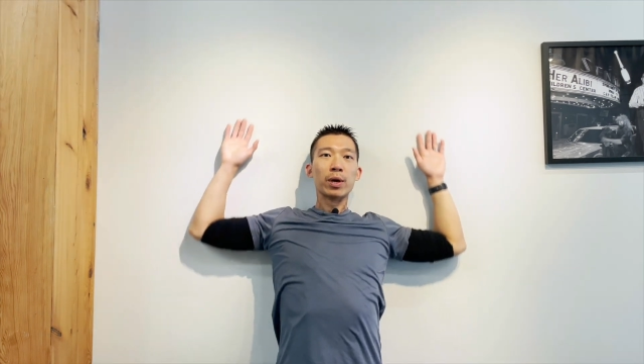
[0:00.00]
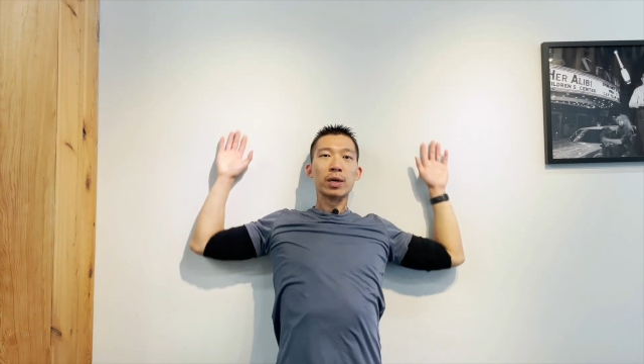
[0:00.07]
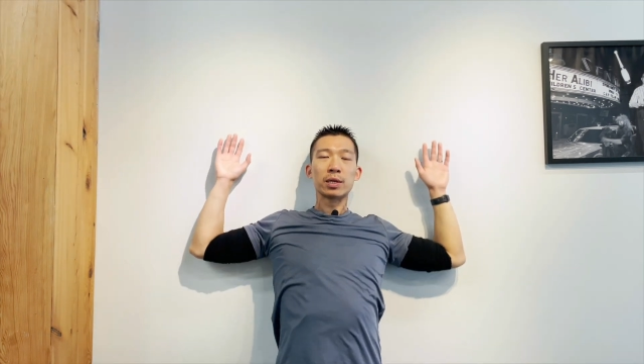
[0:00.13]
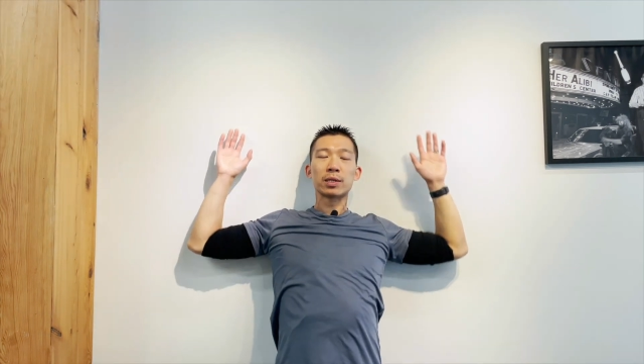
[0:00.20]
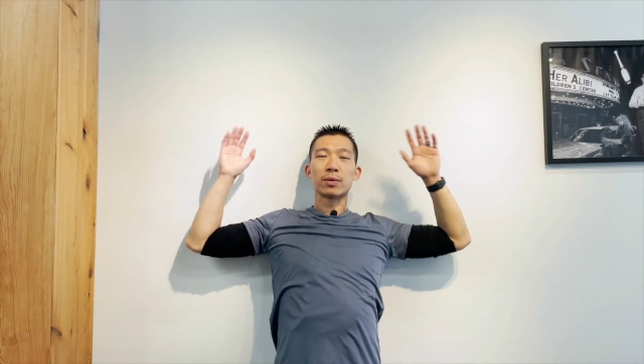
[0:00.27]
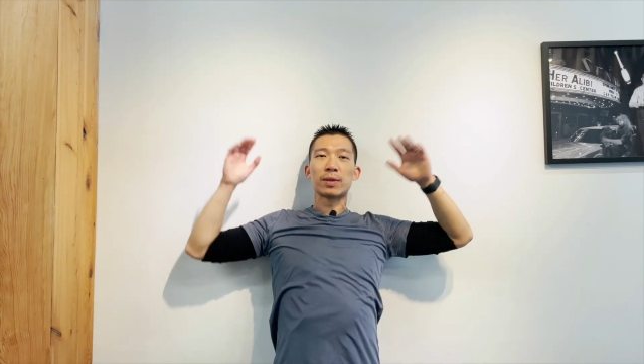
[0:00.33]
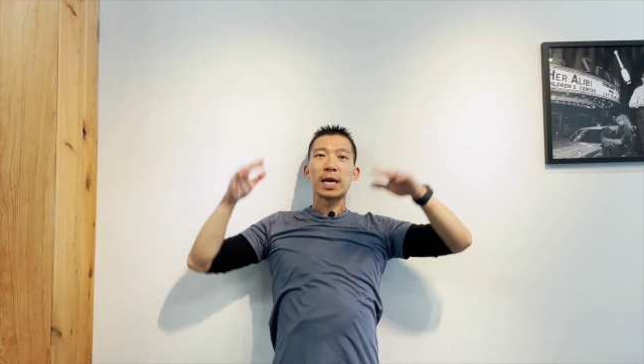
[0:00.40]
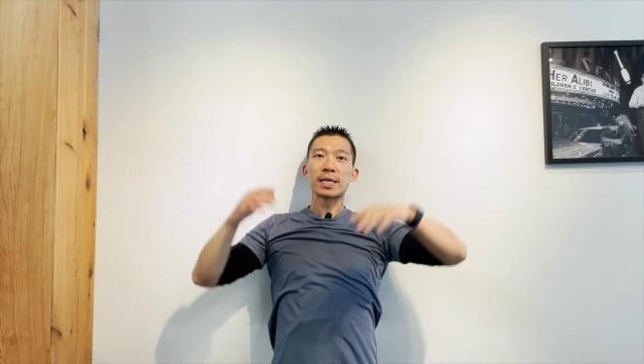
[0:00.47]

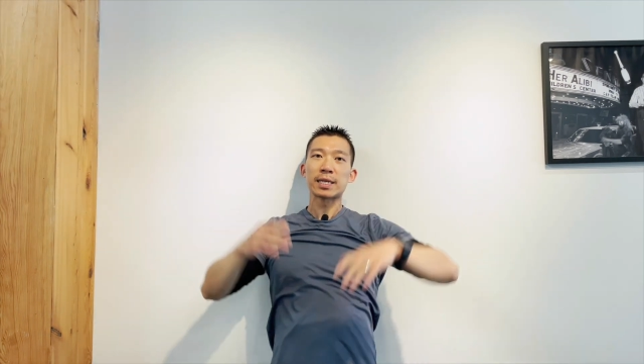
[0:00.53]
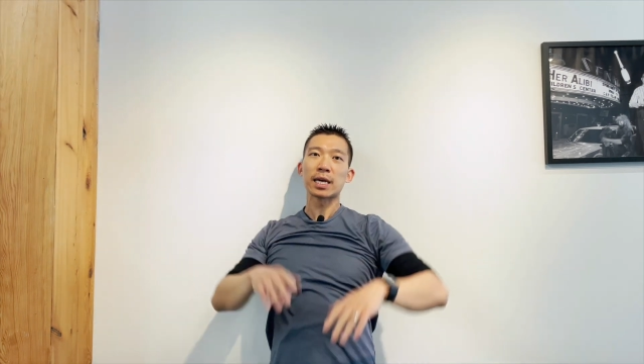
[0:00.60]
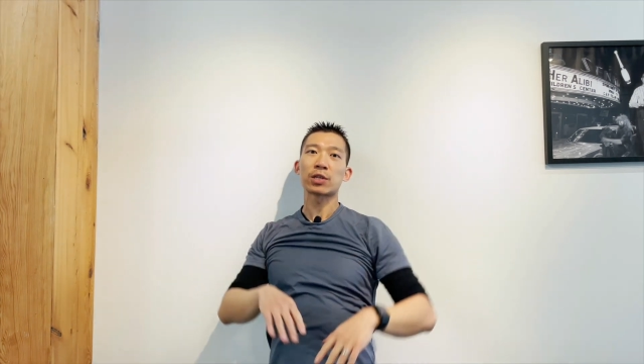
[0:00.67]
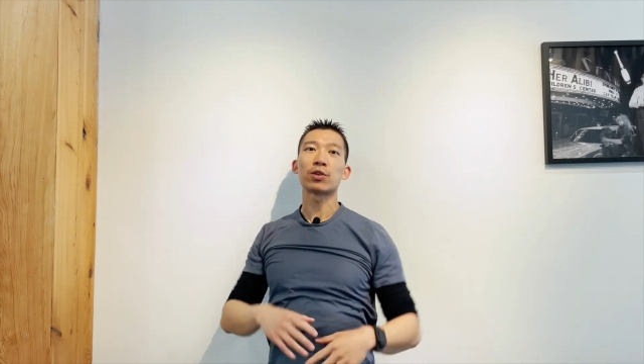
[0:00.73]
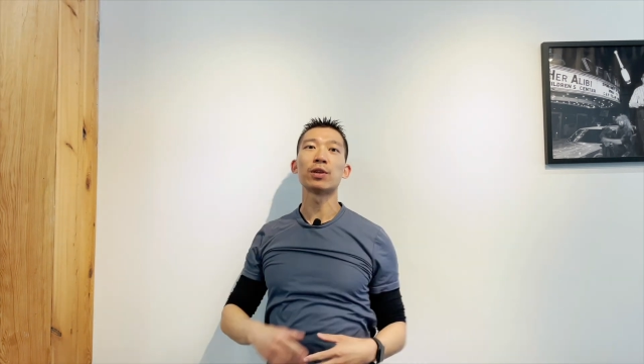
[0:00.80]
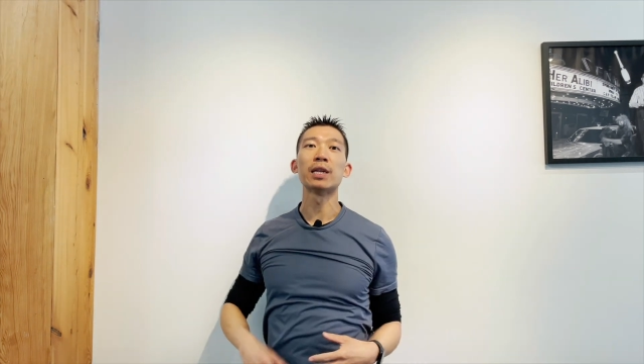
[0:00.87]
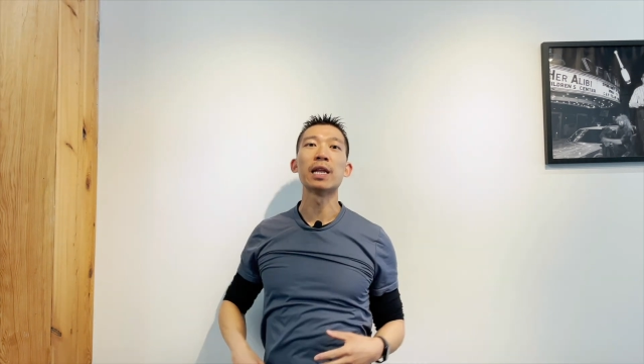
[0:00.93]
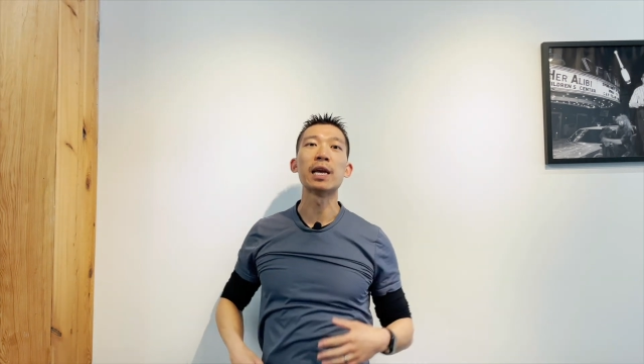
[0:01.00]
So that's
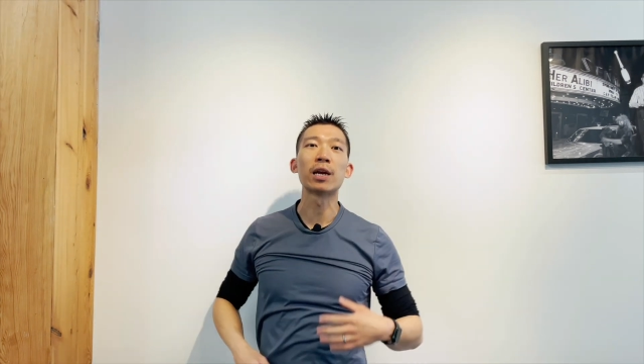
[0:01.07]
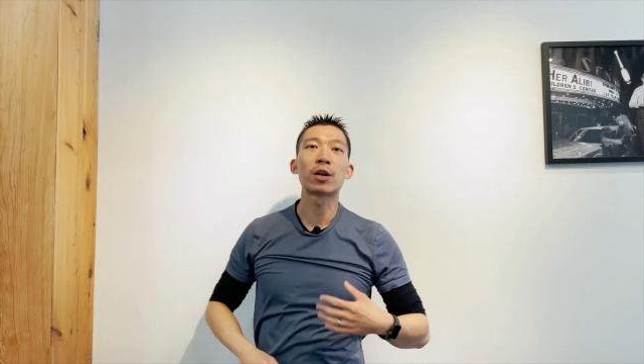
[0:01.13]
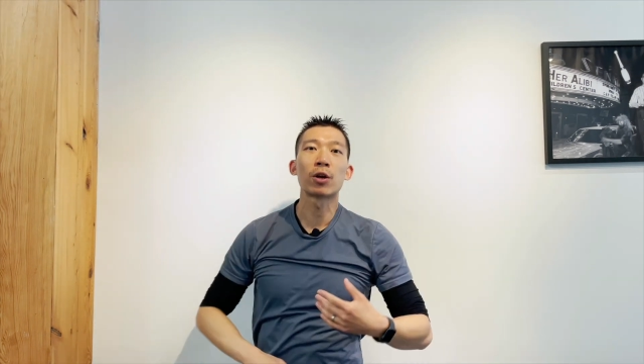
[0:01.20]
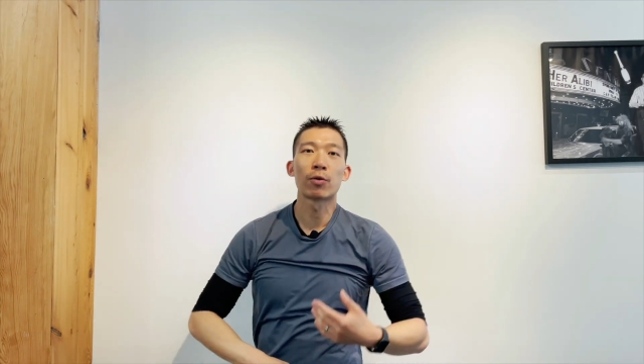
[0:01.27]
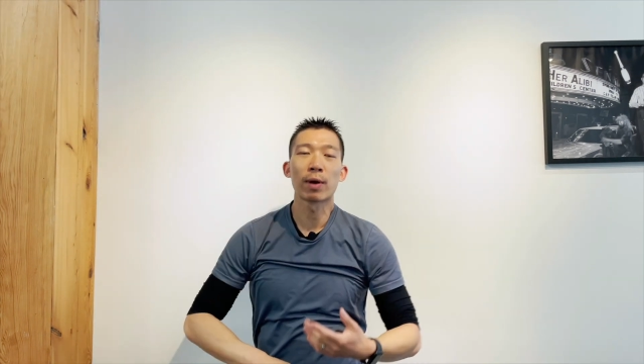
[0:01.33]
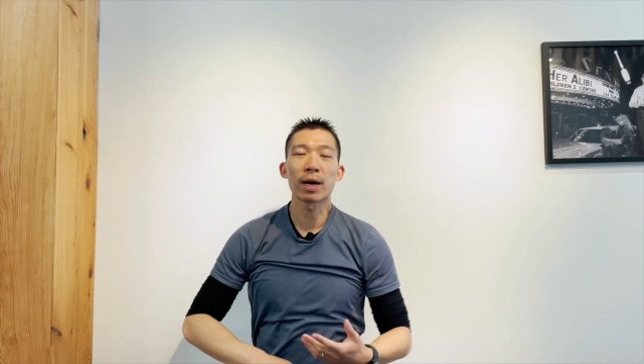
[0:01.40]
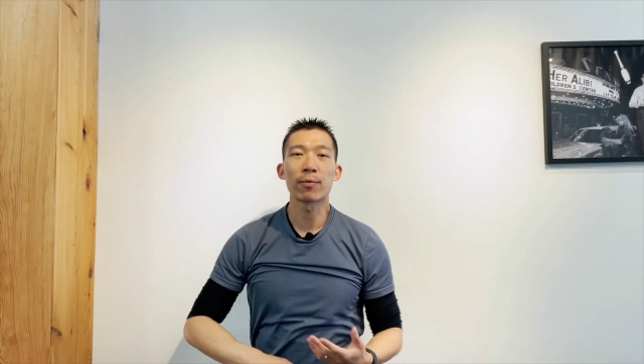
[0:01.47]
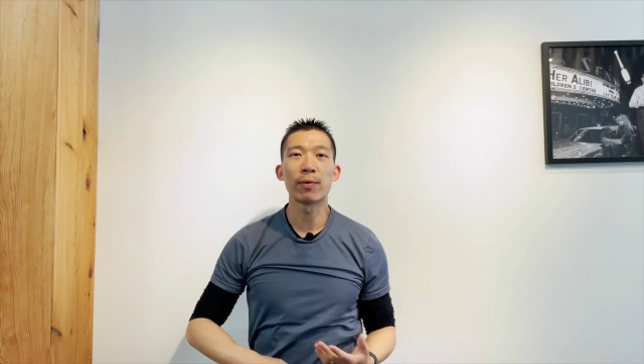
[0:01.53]
actually an
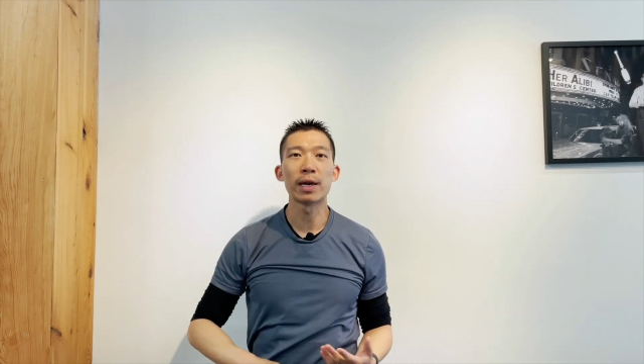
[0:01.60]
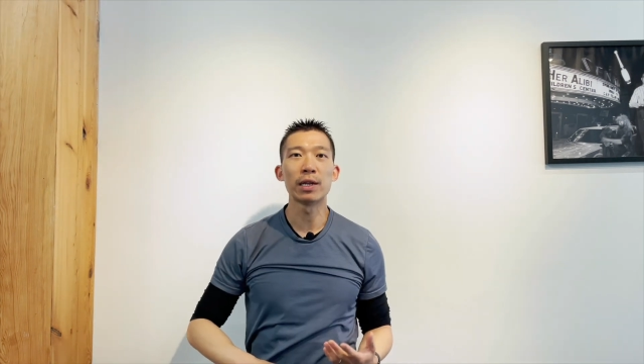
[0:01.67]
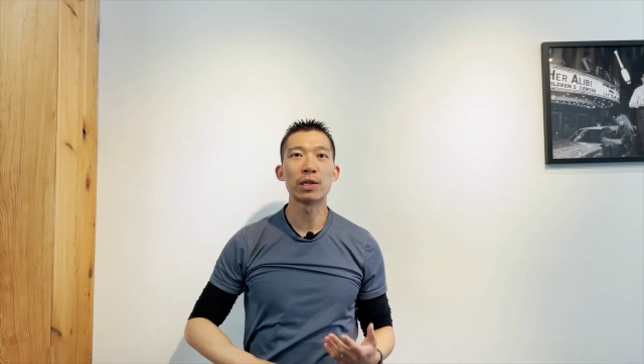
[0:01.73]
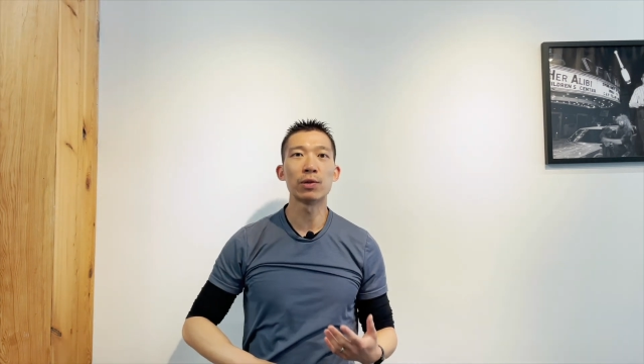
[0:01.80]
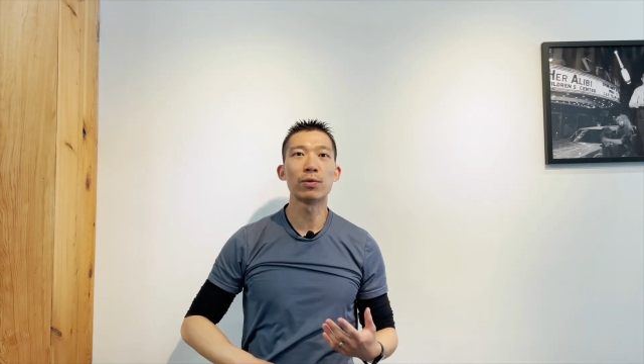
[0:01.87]
incorrect way to do